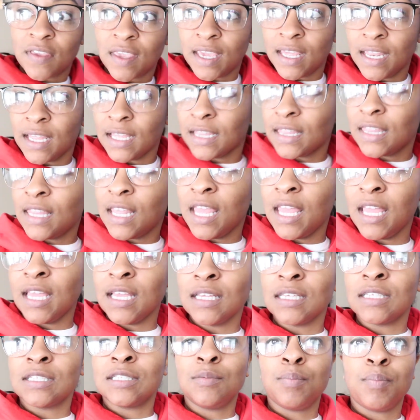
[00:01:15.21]
getting
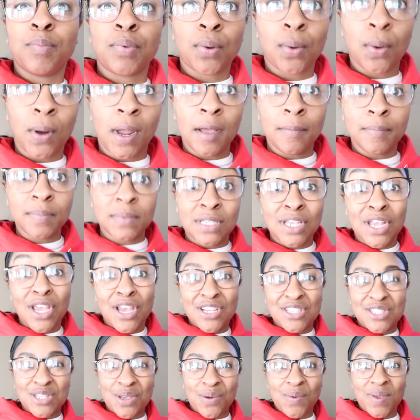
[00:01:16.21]
things prepped
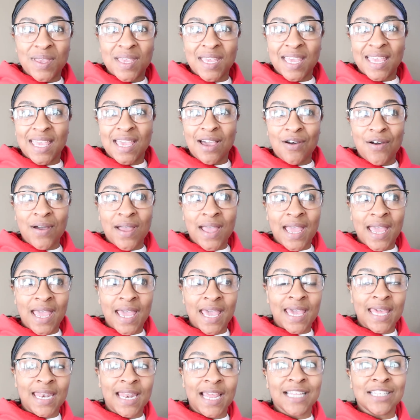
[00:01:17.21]
so we could go
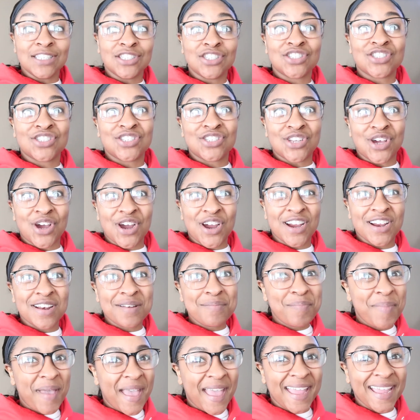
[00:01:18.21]
ahead and start
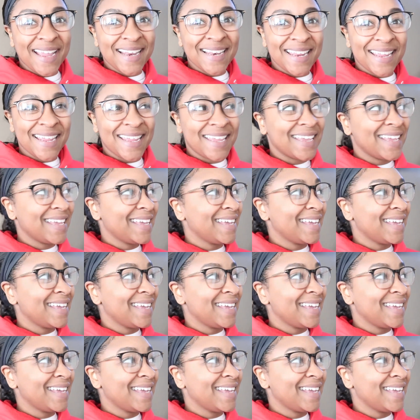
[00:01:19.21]
painting.